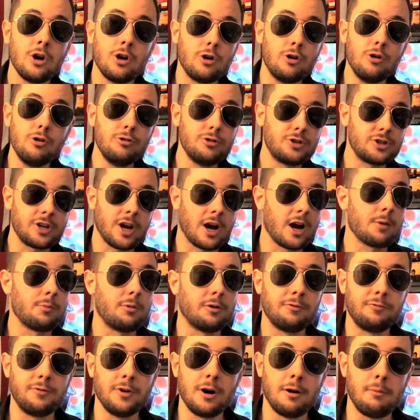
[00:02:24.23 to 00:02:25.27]
whose
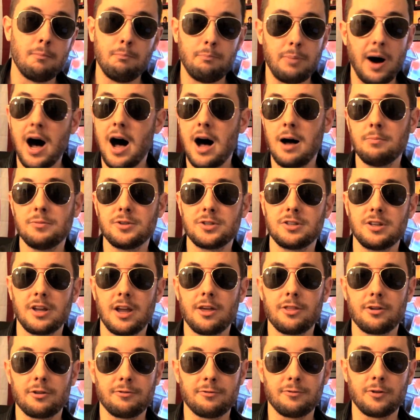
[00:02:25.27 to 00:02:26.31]
terrible film bombs the
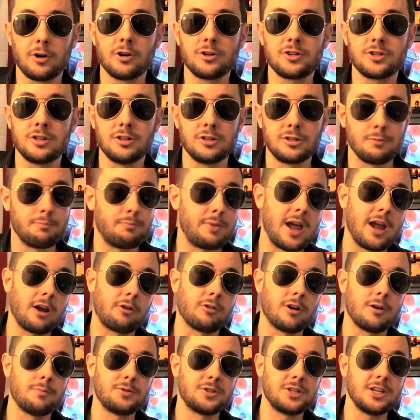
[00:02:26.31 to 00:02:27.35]
other first into
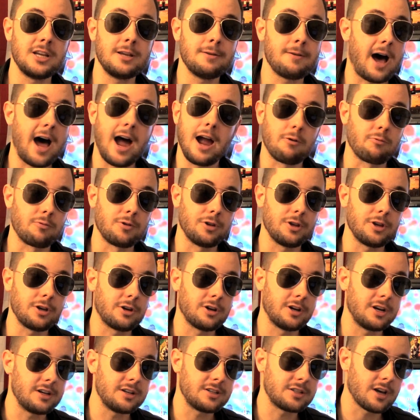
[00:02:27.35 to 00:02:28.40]
bankruptcy. I really
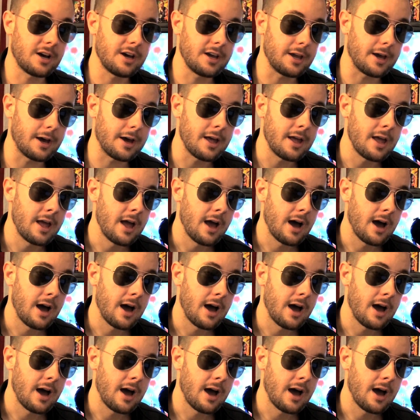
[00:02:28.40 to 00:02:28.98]
couldn't tell you.